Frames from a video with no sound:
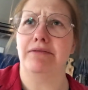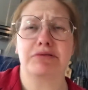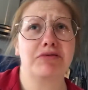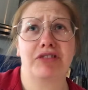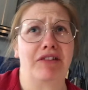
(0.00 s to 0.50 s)

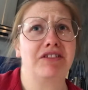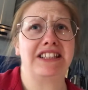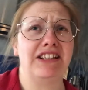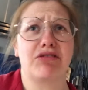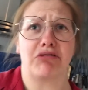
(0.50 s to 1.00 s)

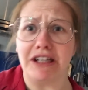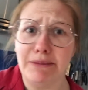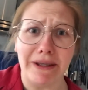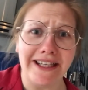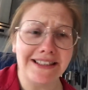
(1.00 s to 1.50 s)
53
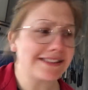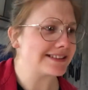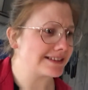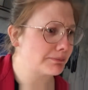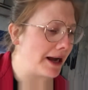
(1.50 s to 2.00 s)

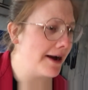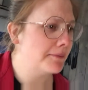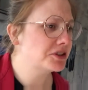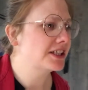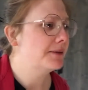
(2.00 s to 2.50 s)
minutes,
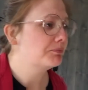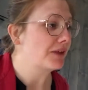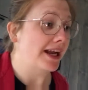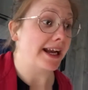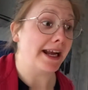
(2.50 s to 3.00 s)
perhaps.
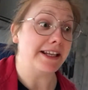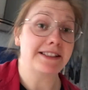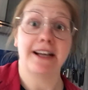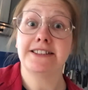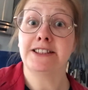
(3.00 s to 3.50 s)
It
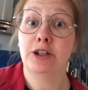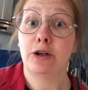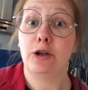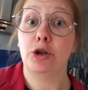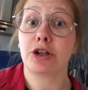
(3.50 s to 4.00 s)
does
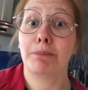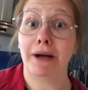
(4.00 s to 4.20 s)
not look